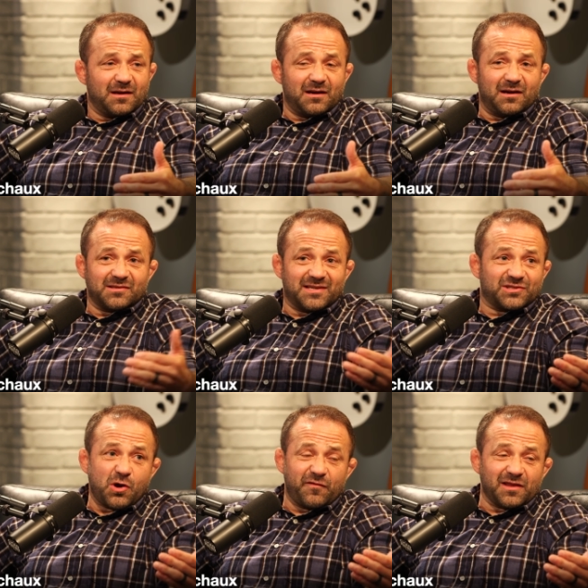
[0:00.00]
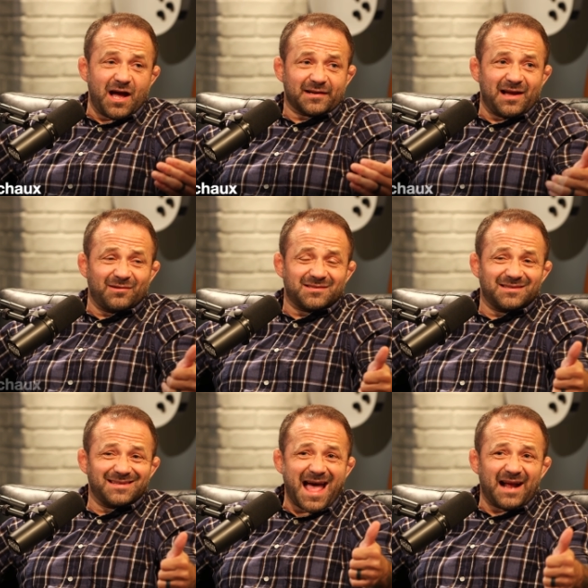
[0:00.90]
Uh, since COVID lockdowns,
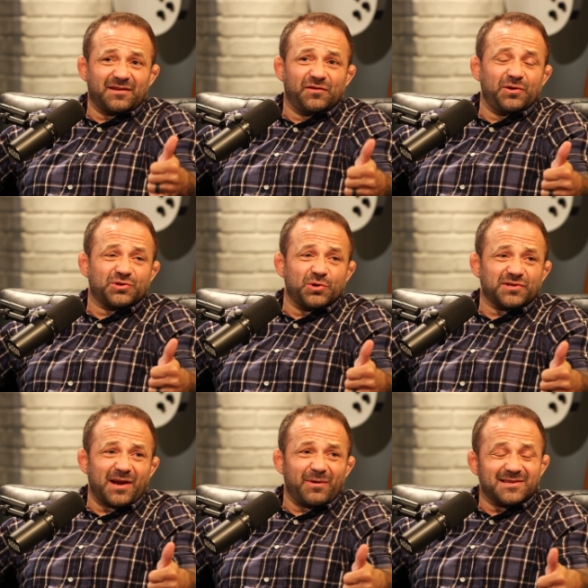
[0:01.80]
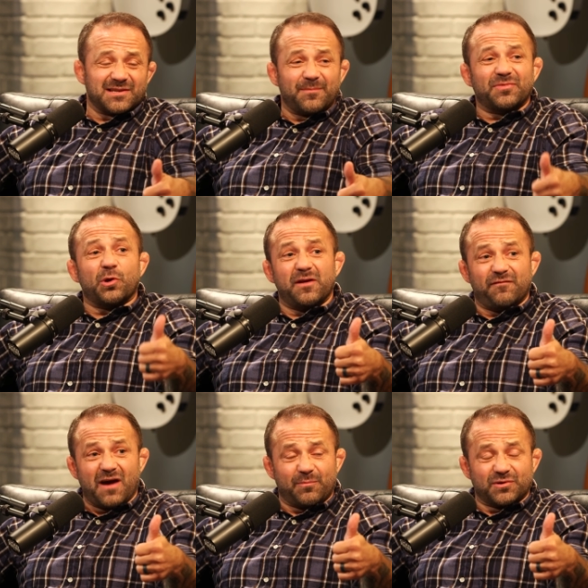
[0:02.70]
the active duty suicide rate is up
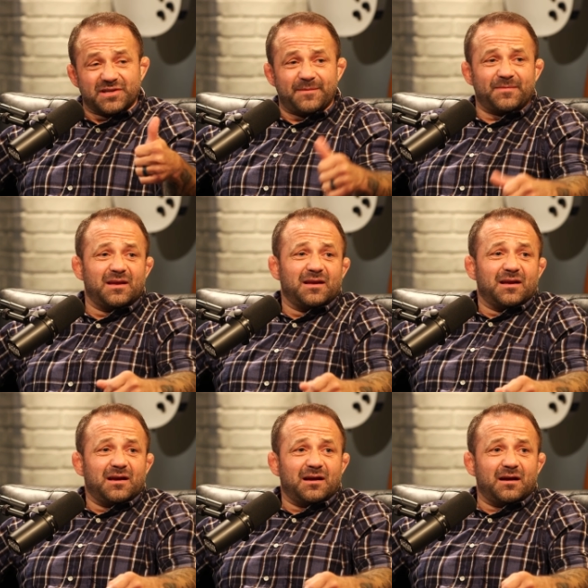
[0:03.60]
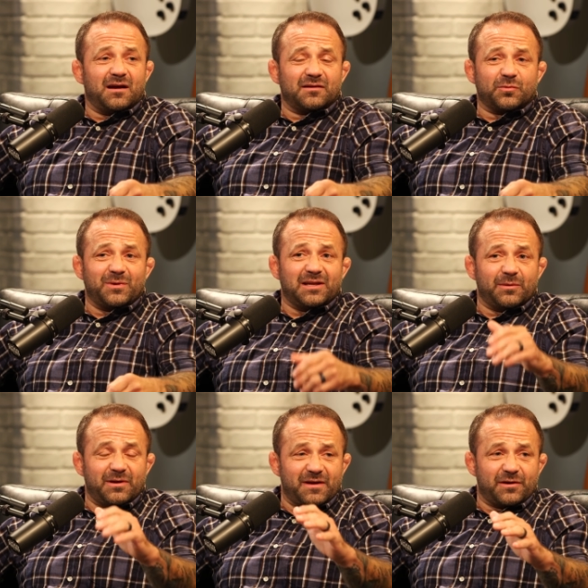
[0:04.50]
35%. Uh, so we're
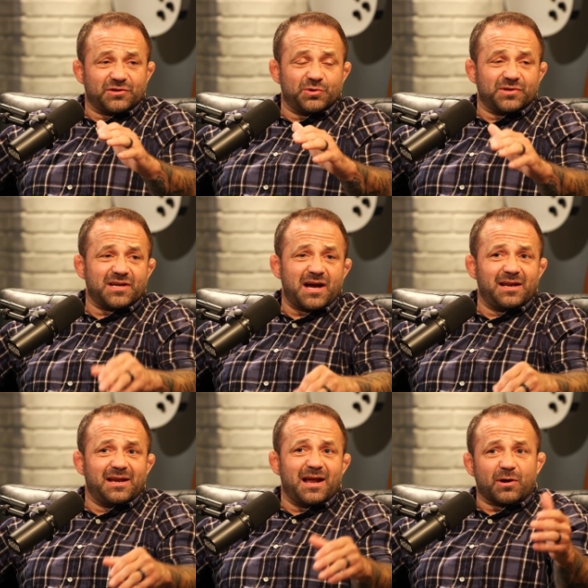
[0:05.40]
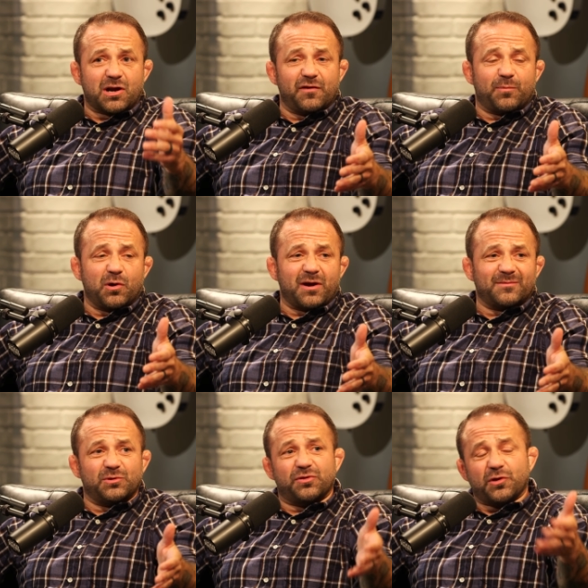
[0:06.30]
dealing with veteran suicide. In our recovery
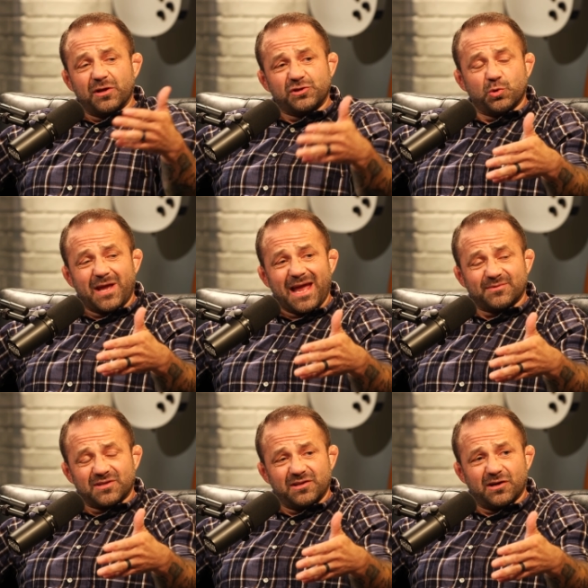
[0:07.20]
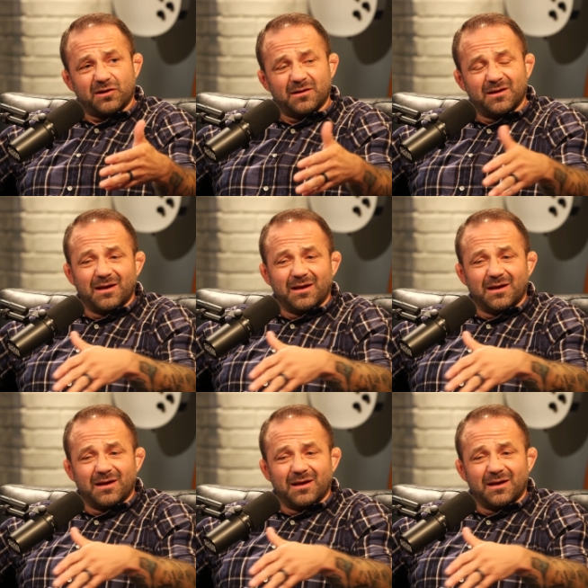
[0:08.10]
programs, we do 32 camps a year.